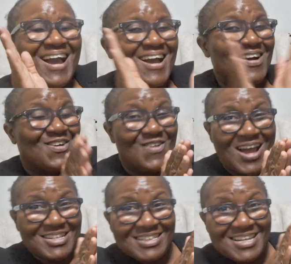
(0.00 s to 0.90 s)

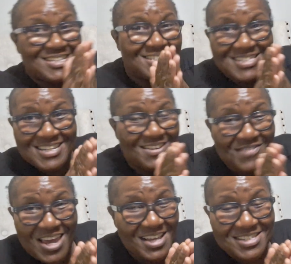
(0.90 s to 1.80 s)
Congratulations in
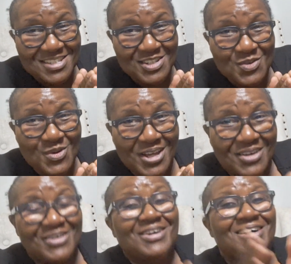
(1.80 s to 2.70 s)
advance to the winner.